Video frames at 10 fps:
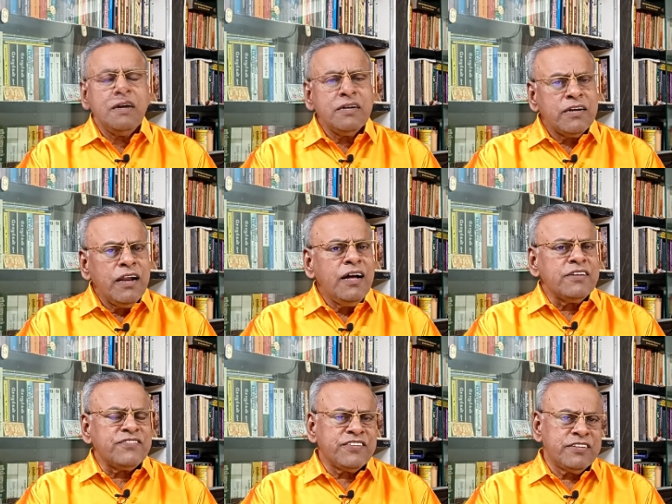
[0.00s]
At
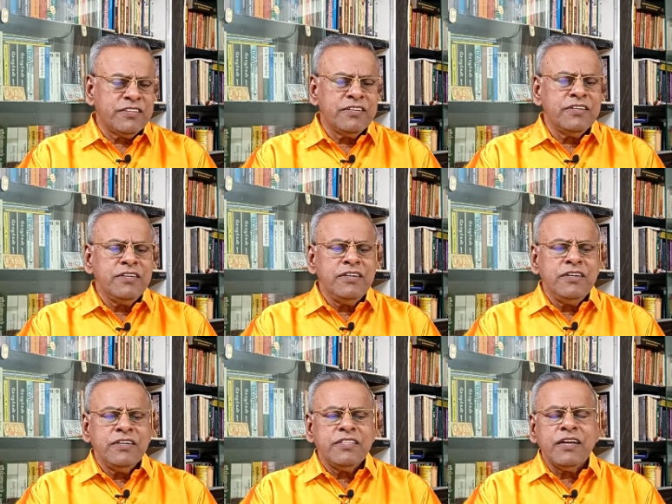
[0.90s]
last,
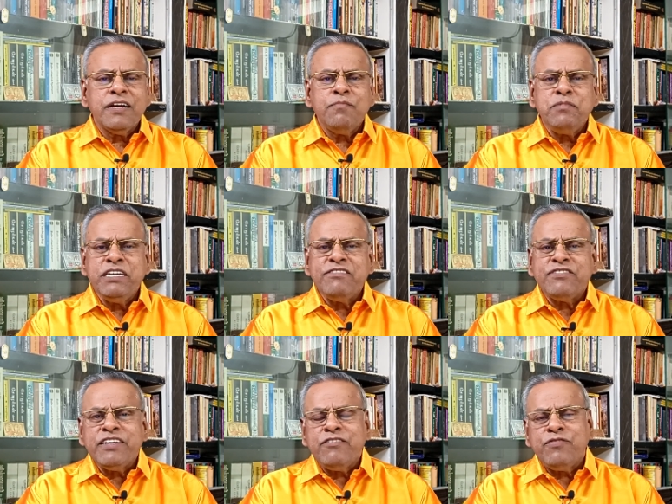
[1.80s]
the
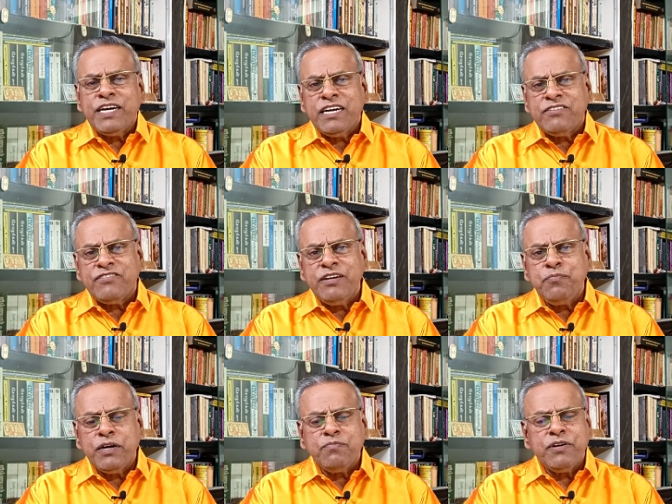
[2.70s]
Ministry of Finance,
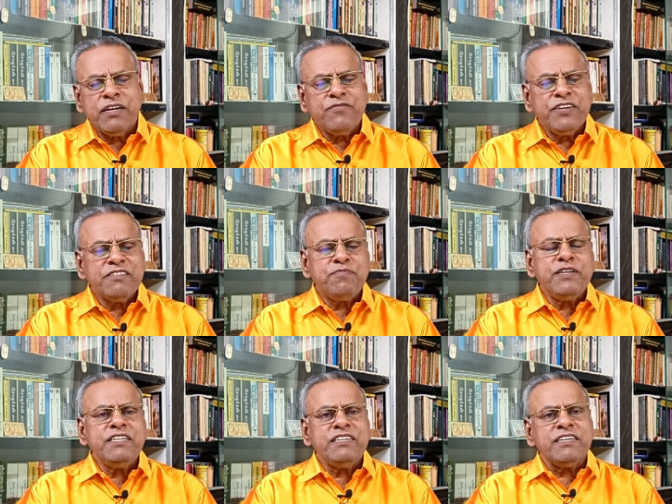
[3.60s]
Department of
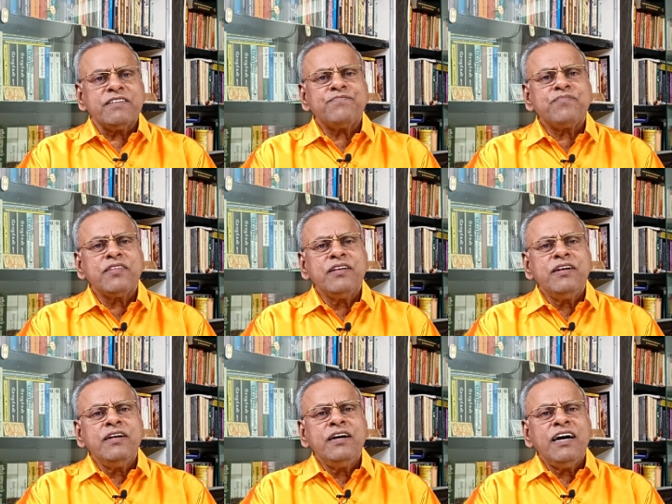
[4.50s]
Expenditure,
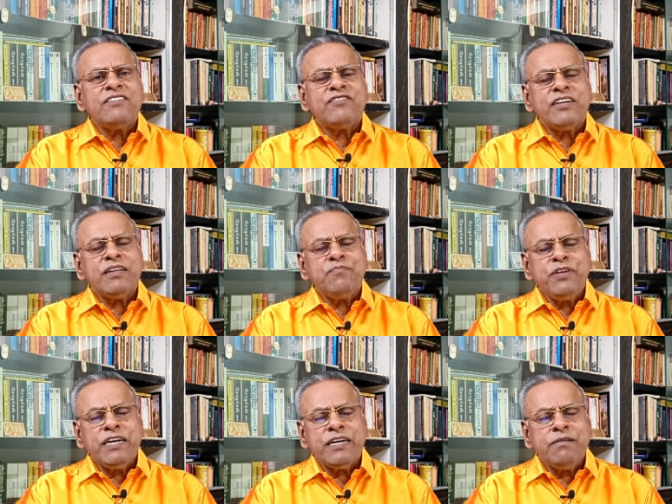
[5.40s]
has set up
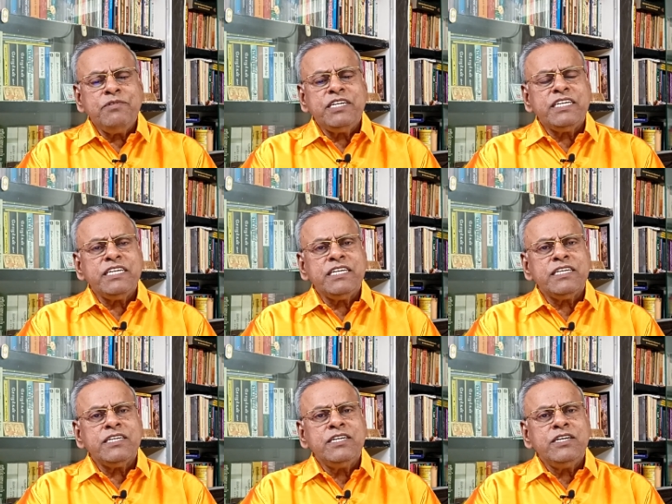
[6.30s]
a
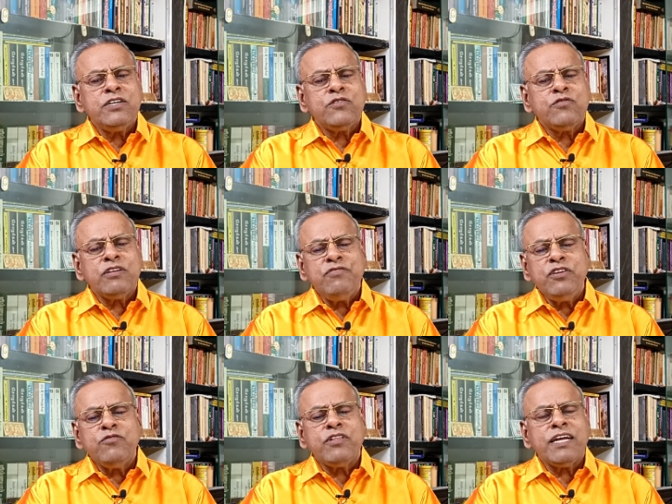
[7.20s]
committee to
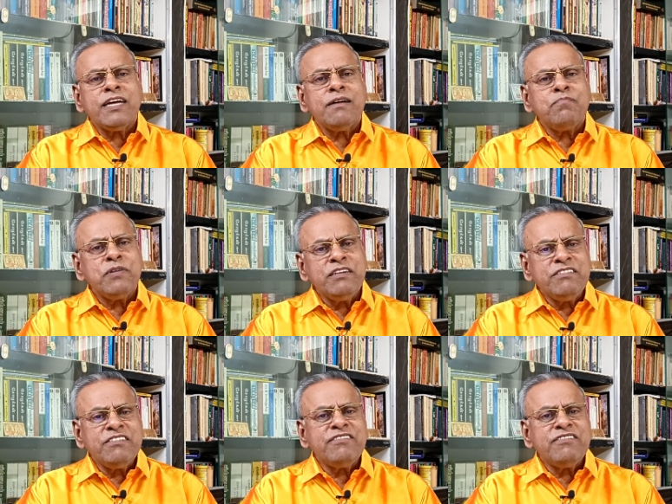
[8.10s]
review the pension